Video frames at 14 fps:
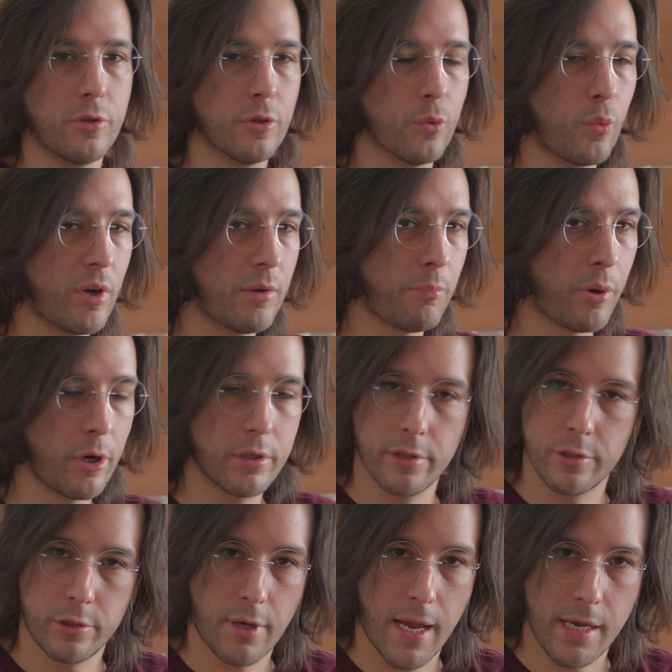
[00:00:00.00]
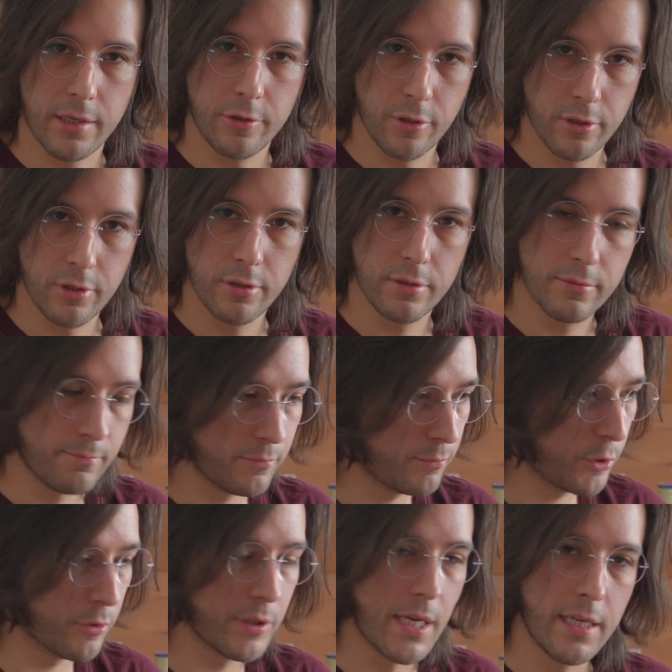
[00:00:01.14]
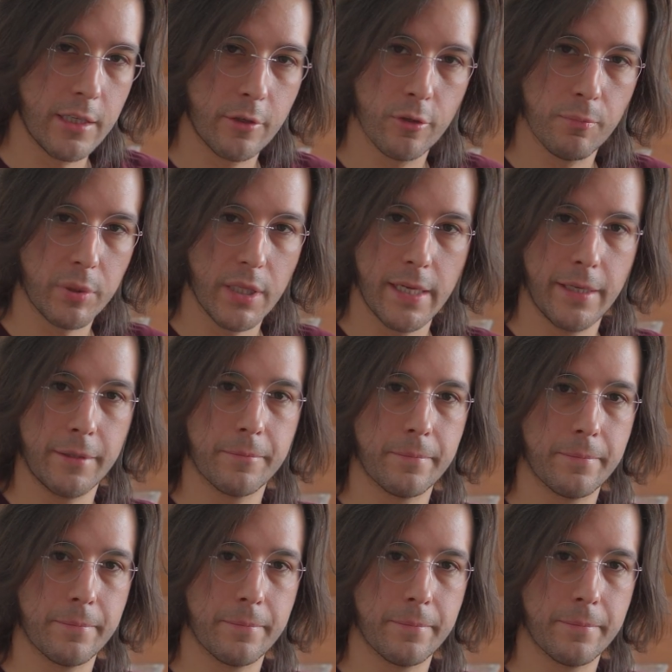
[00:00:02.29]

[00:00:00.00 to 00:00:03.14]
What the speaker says: or what part of the track you're creating or playing.